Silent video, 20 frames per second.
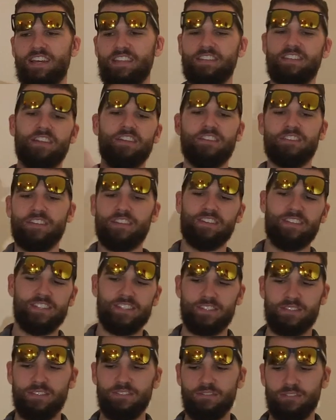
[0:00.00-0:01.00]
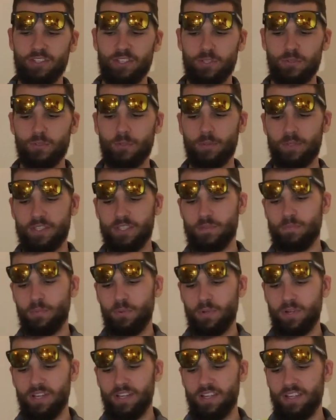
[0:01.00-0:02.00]
The other thing that's really cool about this
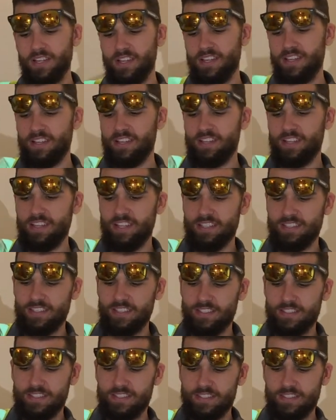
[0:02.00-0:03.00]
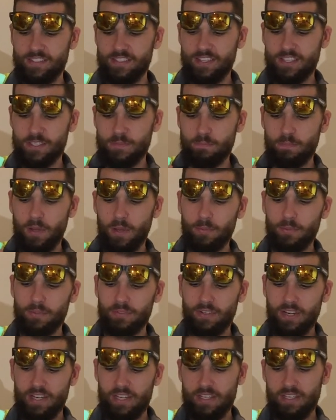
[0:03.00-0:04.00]
board is this bubble
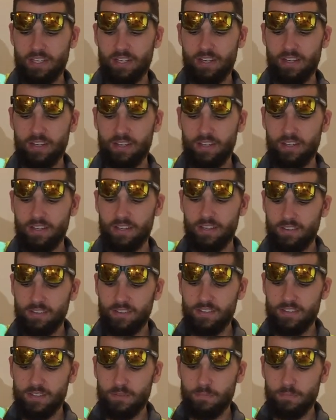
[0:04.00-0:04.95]
right here. There's a